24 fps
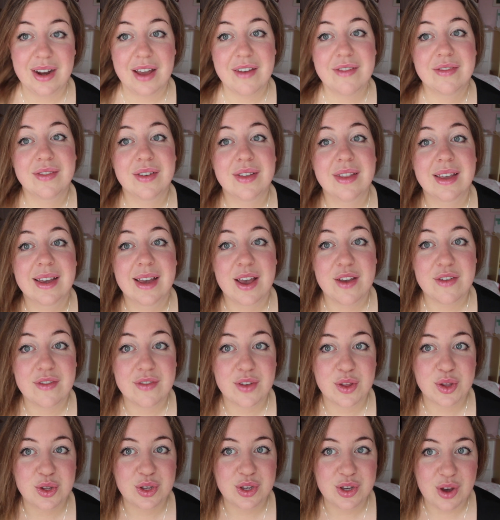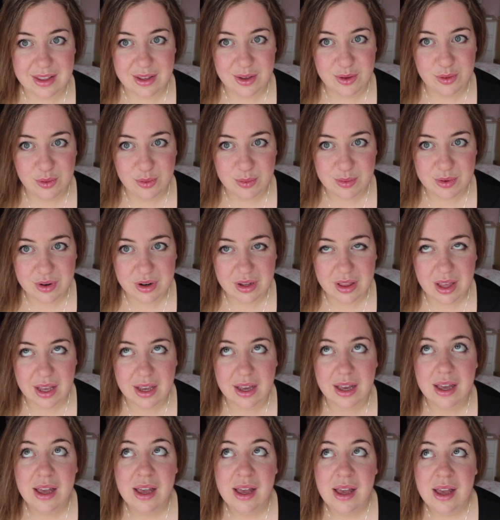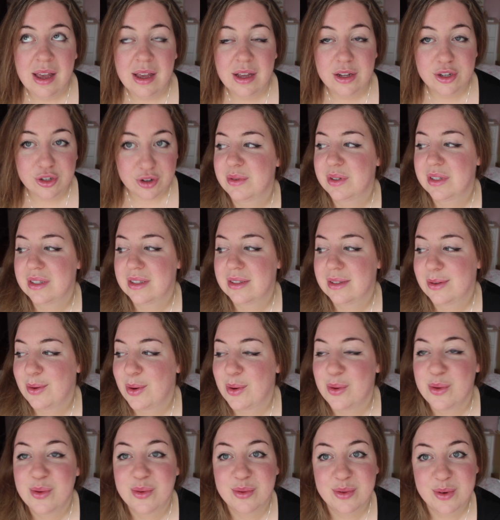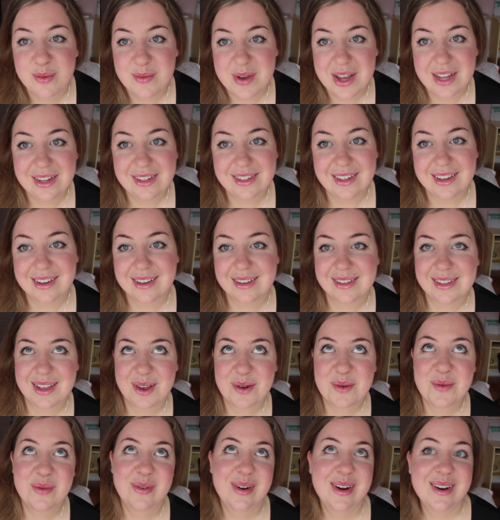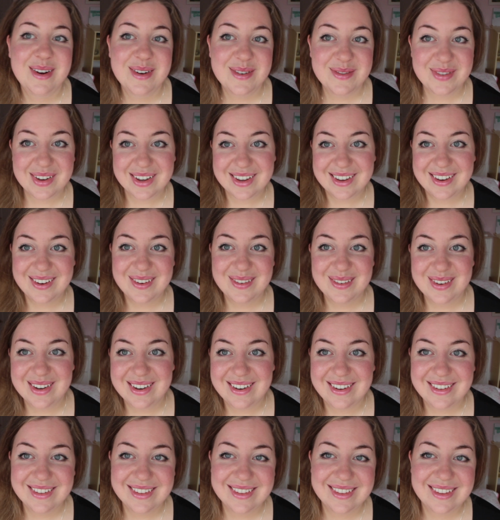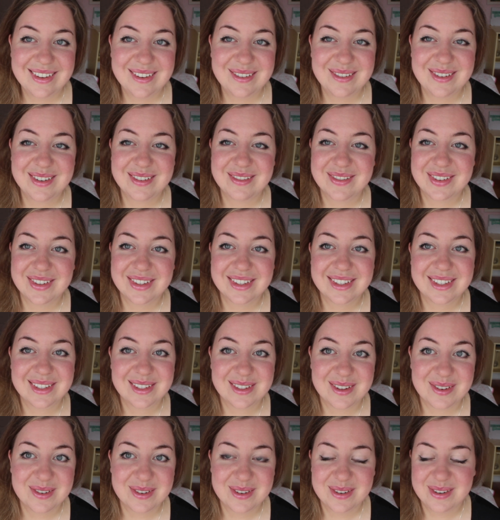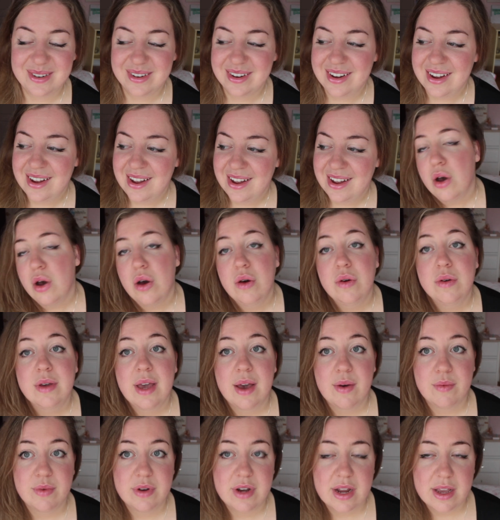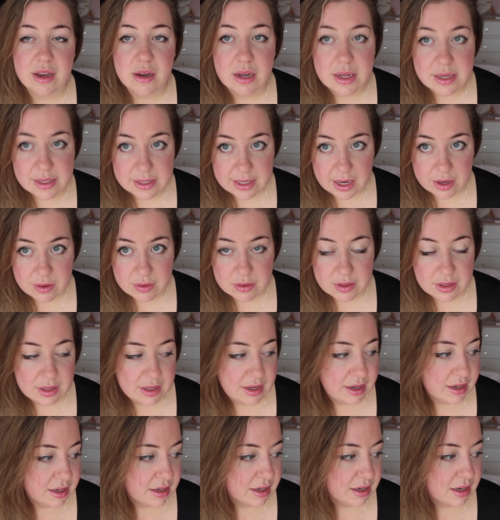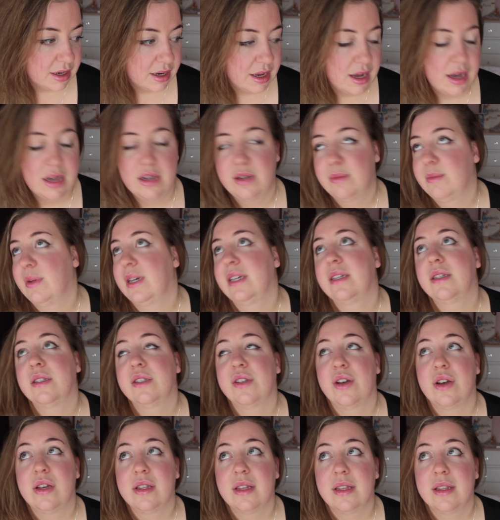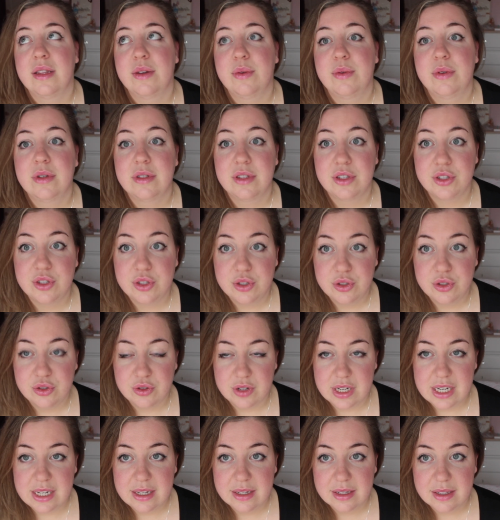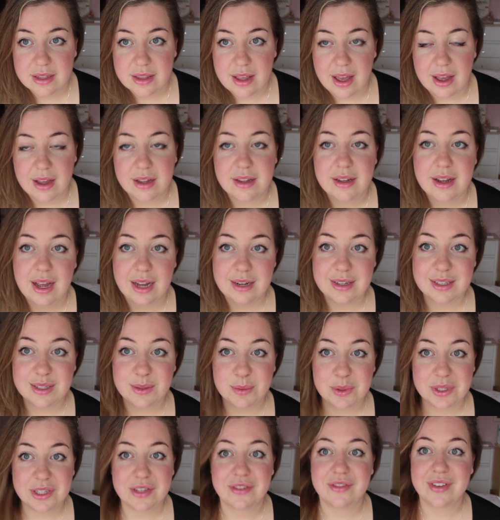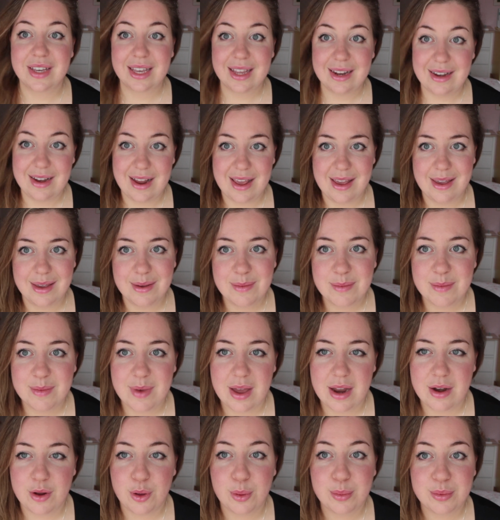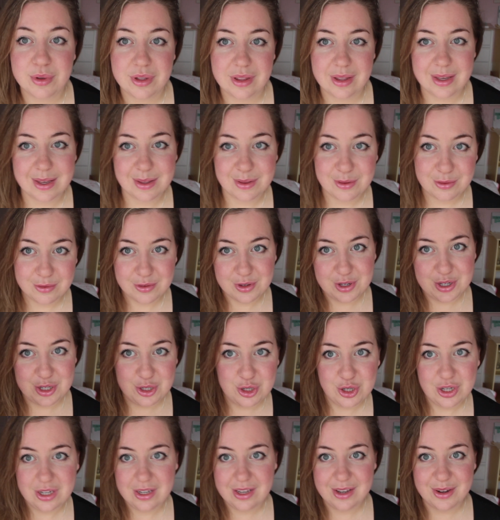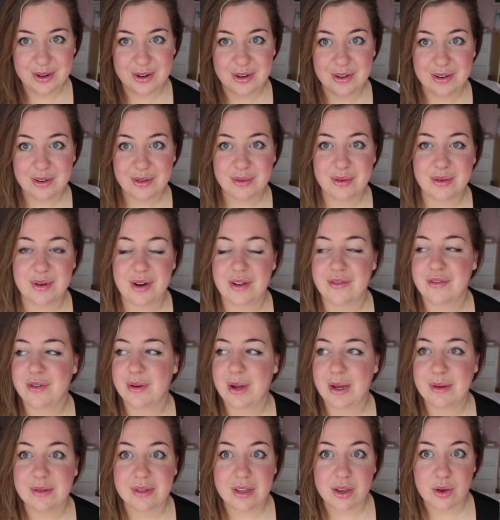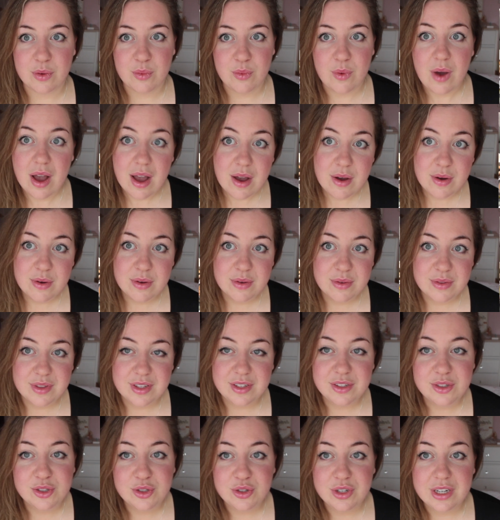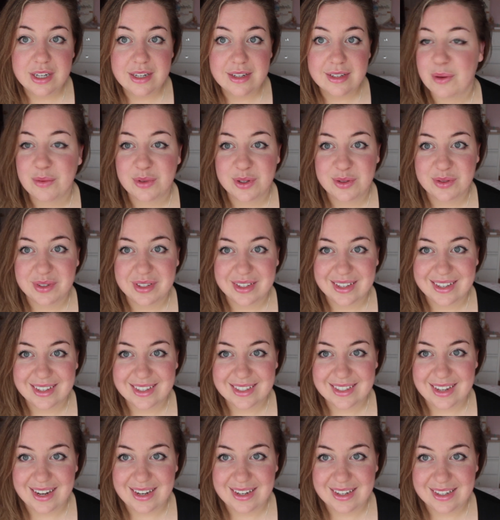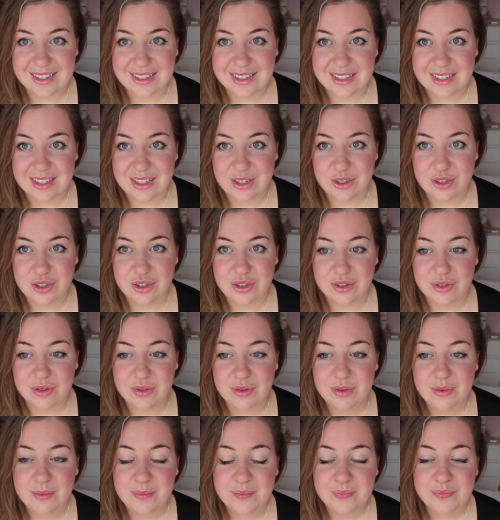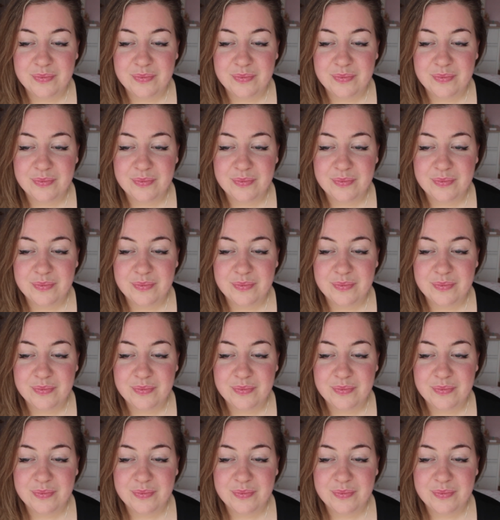I felt like I felt in the Uber. Like, it was so romantic. It's like, where am I going all alone? It felt so cool. Oh yeah, when I got down there, I saw that there was a street that had a specific name, and I'll put like the footage in here or whatever. I was like, wow, this street. That was really exciting to see too.